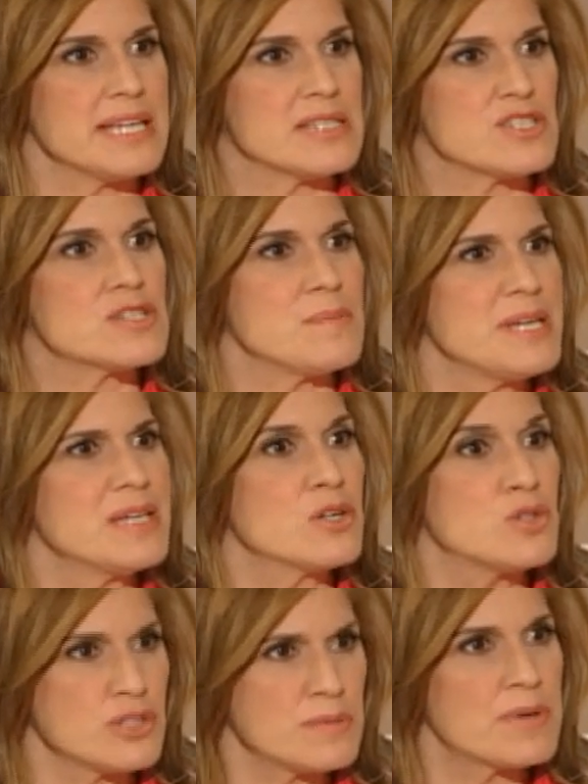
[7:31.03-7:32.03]
is to be a
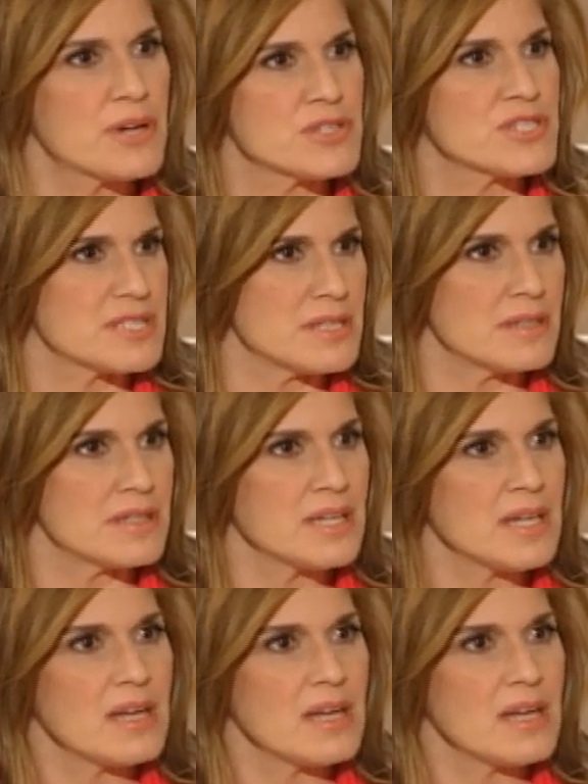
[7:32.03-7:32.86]
good person,